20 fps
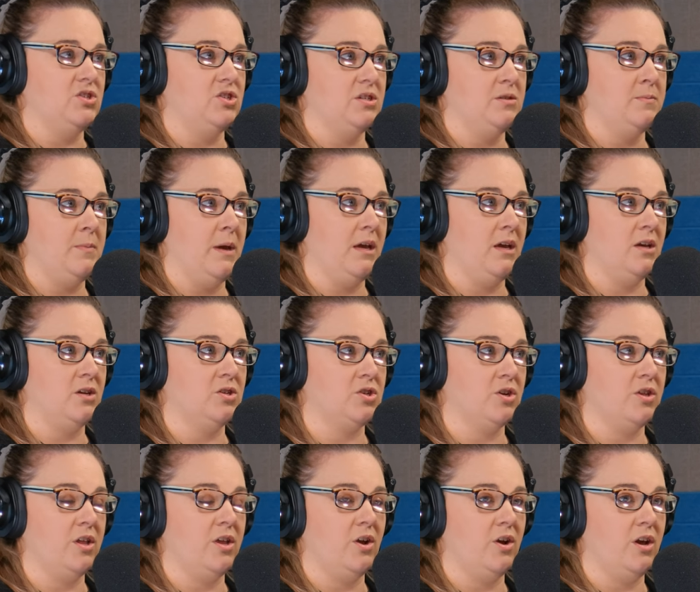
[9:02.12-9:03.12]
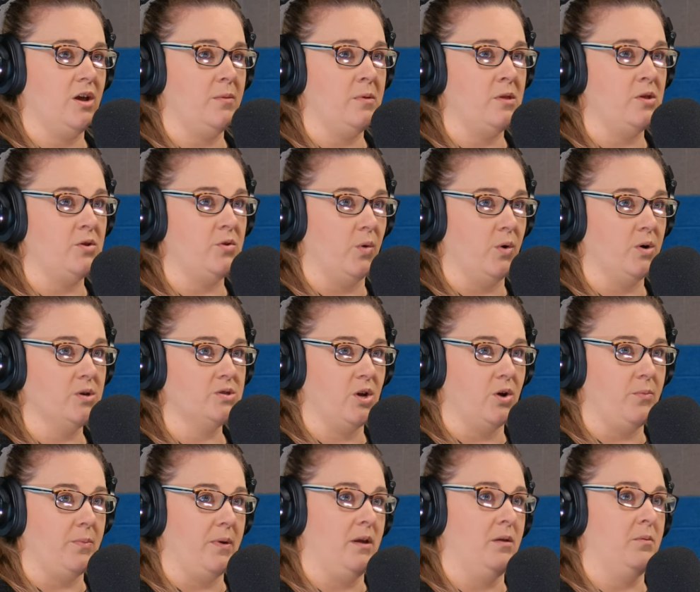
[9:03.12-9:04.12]
just making sure that you're keeping the doors
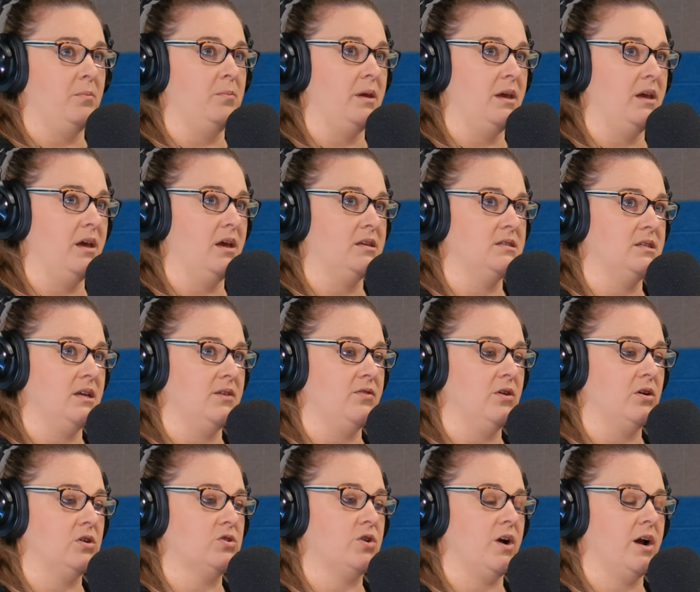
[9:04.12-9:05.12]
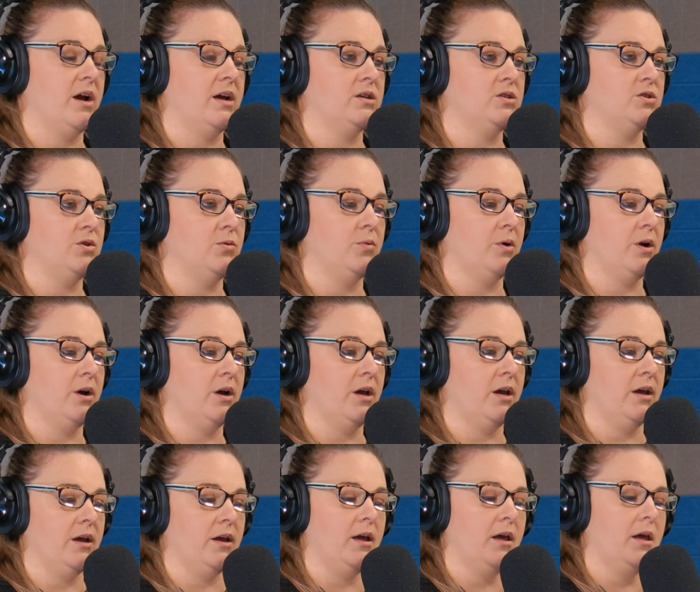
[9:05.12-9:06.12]
open. Because if you're trying to
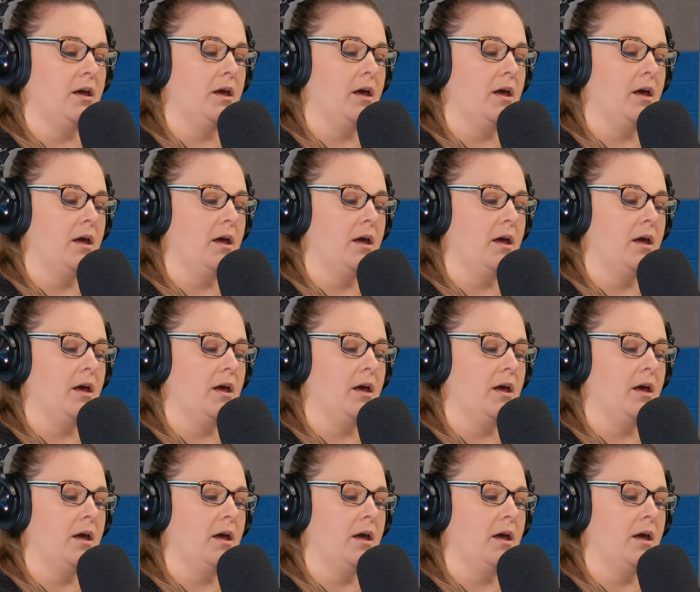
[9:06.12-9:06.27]
bring